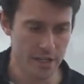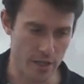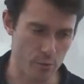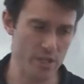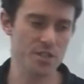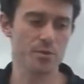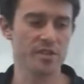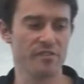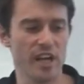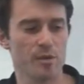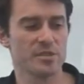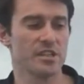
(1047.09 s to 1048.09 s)
Now, REITs were
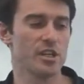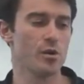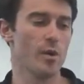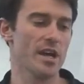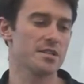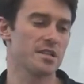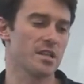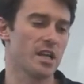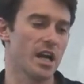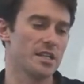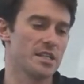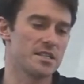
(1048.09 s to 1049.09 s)
developed in the US in the
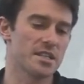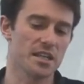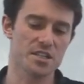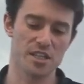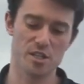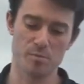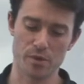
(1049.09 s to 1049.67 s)
1960s,